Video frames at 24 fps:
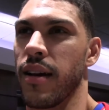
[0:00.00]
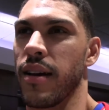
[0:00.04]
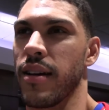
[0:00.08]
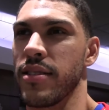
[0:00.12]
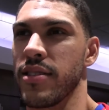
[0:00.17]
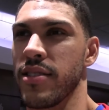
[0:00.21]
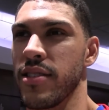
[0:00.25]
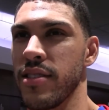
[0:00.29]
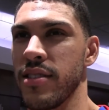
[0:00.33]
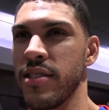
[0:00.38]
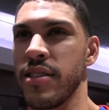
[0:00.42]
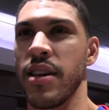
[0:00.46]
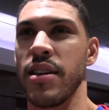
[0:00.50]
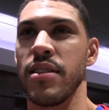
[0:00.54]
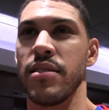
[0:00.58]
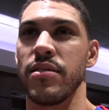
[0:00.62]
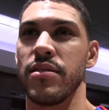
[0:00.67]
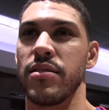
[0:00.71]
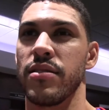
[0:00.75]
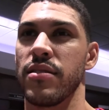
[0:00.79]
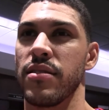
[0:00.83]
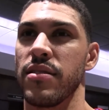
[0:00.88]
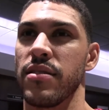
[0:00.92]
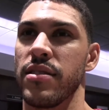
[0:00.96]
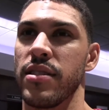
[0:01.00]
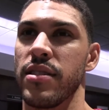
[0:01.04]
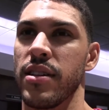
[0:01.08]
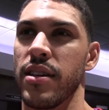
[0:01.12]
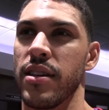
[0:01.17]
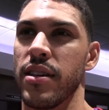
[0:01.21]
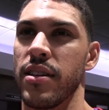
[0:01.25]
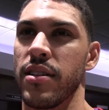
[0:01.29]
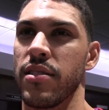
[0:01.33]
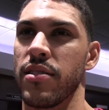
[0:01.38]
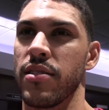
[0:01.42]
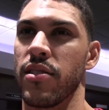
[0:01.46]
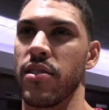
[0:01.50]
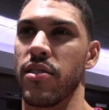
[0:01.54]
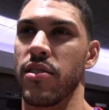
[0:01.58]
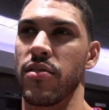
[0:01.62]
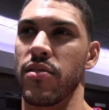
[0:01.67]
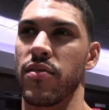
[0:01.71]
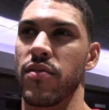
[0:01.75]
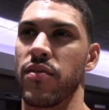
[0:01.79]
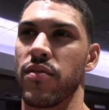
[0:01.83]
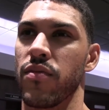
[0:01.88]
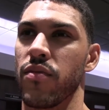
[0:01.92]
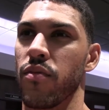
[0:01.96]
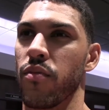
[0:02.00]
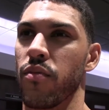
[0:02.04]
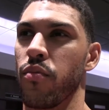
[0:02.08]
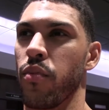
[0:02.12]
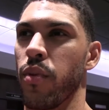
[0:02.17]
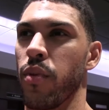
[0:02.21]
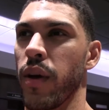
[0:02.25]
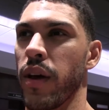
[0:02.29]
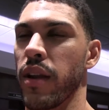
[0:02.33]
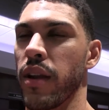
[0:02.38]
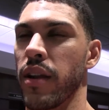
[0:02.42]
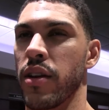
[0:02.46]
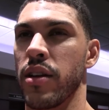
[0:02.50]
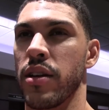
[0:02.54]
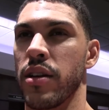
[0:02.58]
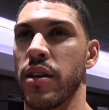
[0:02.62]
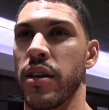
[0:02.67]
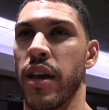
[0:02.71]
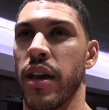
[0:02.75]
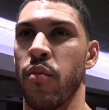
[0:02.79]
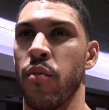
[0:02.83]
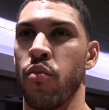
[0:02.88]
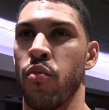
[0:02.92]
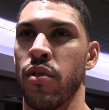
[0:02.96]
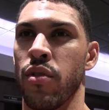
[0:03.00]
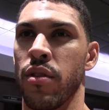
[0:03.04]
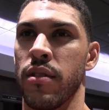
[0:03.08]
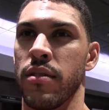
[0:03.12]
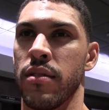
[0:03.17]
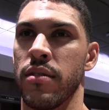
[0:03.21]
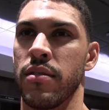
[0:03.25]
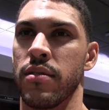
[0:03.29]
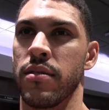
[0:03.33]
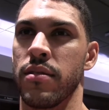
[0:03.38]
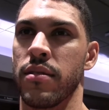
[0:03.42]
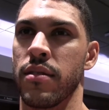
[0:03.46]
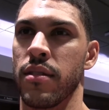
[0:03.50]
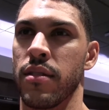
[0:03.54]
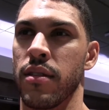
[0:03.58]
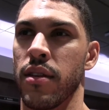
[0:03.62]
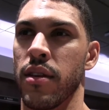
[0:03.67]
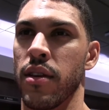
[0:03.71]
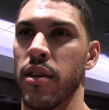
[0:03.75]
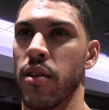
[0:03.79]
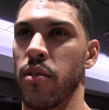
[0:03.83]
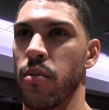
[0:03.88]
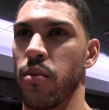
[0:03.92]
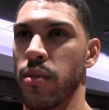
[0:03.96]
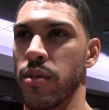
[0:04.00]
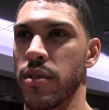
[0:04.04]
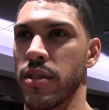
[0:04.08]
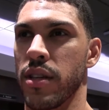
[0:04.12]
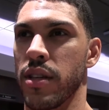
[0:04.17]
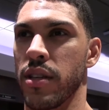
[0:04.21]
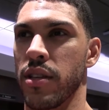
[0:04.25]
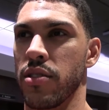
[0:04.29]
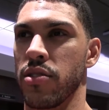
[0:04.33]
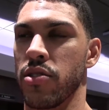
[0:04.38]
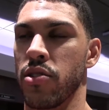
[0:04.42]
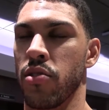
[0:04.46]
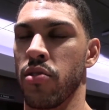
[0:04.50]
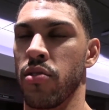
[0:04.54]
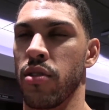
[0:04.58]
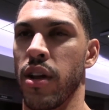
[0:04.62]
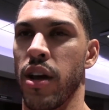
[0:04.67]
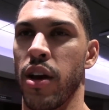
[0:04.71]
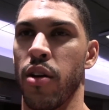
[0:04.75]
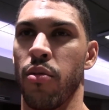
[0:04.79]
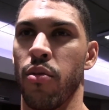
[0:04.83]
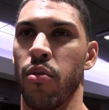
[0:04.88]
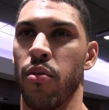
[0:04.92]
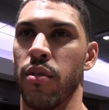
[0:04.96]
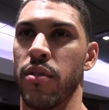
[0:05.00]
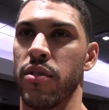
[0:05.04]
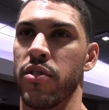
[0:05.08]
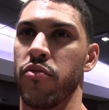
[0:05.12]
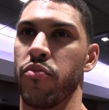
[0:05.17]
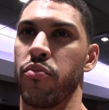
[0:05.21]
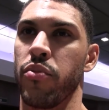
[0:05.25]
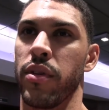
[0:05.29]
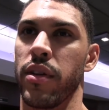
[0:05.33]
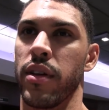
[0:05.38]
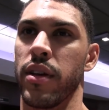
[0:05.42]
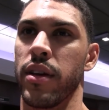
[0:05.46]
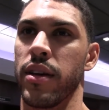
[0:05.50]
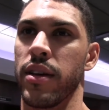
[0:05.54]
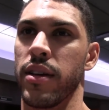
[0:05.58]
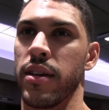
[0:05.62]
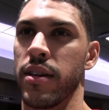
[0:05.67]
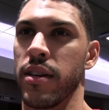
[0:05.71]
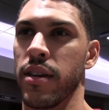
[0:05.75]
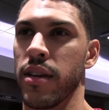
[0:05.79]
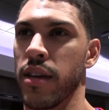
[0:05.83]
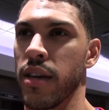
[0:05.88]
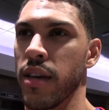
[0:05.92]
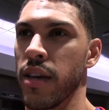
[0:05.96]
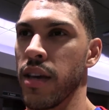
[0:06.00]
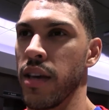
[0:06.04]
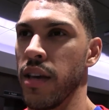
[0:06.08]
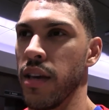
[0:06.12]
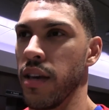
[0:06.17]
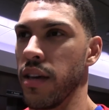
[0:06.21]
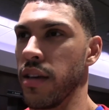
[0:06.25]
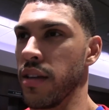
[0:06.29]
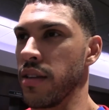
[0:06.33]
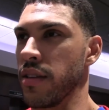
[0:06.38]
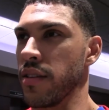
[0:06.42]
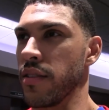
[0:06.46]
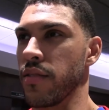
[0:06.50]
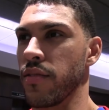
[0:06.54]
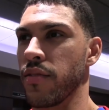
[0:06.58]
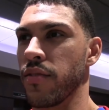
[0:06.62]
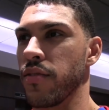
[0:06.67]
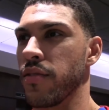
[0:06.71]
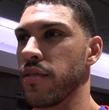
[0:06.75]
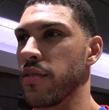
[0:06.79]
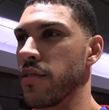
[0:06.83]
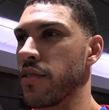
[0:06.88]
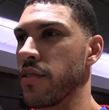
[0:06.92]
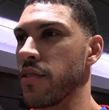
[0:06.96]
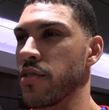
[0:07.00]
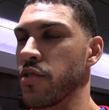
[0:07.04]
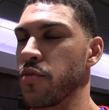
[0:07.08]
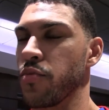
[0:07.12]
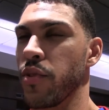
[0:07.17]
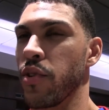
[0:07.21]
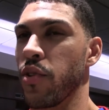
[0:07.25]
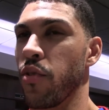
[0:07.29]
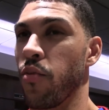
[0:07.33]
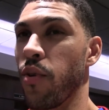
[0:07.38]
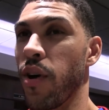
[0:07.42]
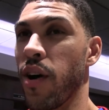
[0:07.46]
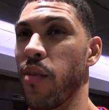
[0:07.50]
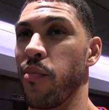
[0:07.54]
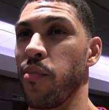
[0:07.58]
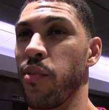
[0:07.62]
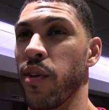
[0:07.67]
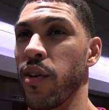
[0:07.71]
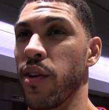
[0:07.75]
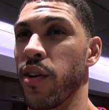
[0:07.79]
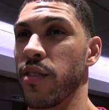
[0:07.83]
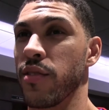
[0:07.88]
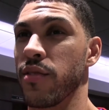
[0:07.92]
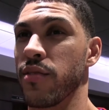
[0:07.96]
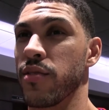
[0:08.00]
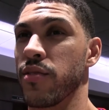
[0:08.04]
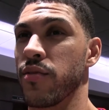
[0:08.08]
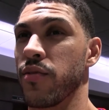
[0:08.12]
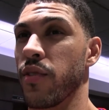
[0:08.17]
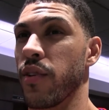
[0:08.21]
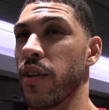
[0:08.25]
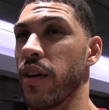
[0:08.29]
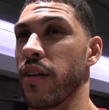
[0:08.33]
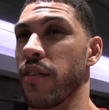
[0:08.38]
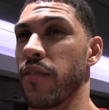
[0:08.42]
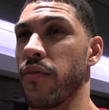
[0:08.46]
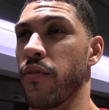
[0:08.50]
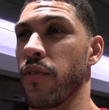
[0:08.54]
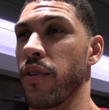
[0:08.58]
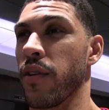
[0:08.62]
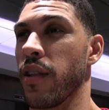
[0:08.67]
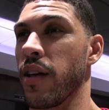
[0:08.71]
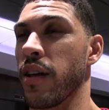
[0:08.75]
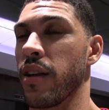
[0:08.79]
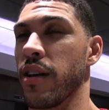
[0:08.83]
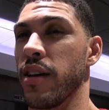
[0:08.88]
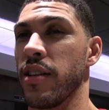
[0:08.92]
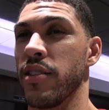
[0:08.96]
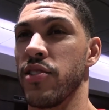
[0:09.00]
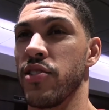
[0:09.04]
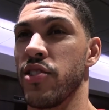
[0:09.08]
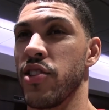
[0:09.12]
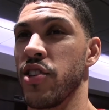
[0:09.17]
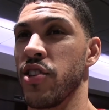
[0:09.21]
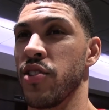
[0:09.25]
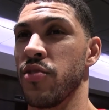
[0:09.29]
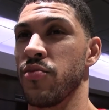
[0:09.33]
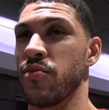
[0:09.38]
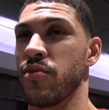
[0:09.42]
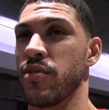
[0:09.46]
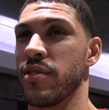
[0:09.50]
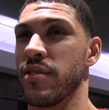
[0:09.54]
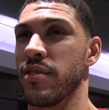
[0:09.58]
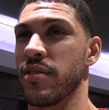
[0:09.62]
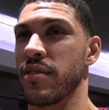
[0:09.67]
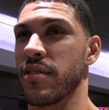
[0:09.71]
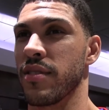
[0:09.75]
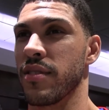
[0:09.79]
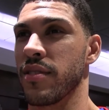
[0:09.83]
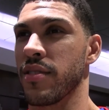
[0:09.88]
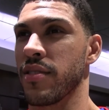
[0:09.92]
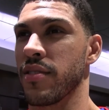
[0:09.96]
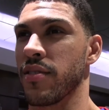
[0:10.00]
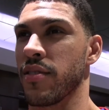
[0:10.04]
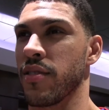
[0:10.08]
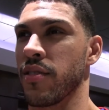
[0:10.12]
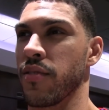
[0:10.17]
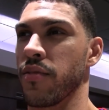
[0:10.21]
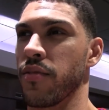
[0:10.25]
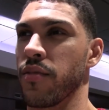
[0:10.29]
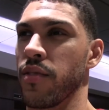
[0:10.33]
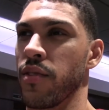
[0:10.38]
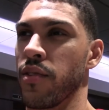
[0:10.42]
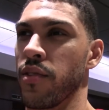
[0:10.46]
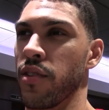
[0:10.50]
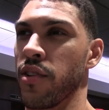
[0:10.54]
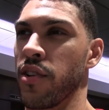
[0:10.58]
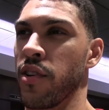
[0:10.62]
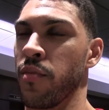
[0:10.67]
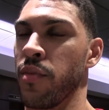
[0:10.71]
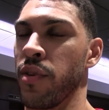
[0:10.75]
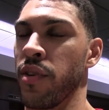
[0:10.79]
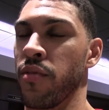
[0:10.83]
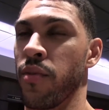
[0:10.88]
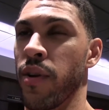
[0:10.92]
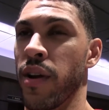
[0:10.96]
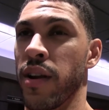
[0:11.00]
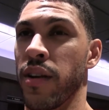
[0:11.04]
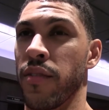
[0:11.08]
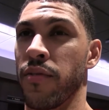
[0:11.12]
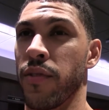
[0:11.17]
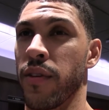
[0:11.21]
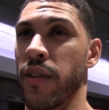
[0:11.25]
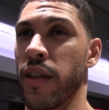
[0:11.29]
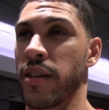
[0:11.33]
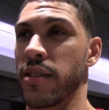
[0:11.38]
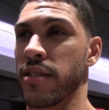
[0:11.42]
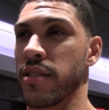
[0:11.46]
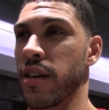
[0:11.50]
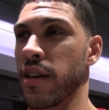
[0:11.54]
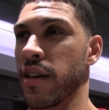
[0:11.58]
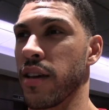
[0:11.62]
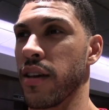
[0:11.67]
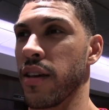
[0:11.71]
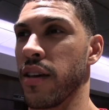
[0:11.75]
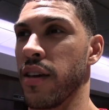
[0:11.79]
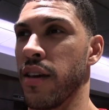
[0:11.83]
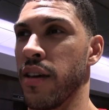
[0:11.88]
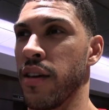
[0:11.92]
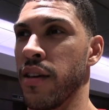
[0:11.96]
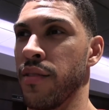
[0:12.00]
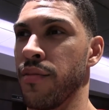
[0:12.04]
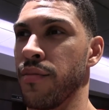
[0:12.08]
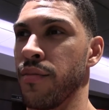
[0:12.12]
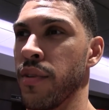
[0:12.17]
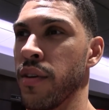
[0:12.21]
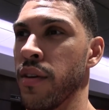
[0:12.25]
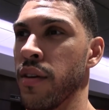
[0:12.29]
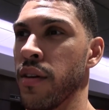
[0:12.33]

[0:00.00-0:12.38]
It's intense. Had a good game one. Set the tone of how we wanted to play. It's been a wild playoffs for a lot of other teams, and if you don't come in ready for that second game,